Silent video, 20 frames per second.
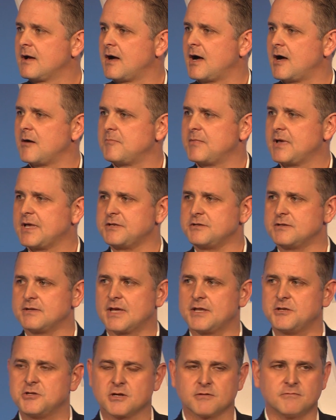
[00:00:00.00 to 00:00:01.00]

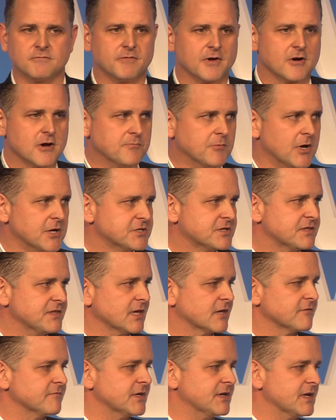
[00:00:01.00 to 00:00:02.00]
And you can very much
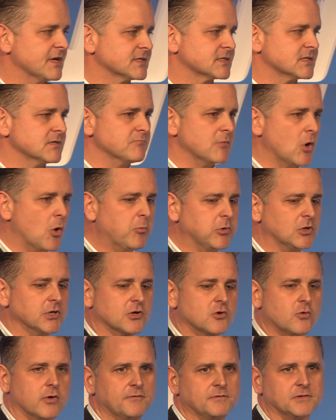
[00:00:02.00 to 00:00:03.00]
think of it as the
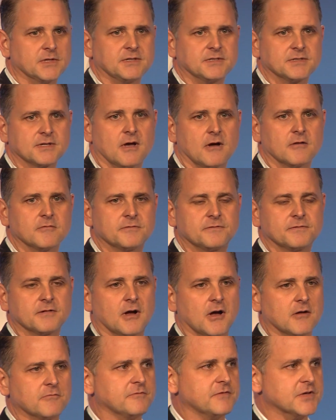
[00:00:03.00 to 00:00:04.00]
mobile equivalent
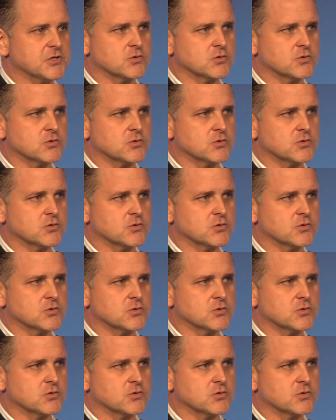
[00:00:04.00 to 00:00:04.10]
of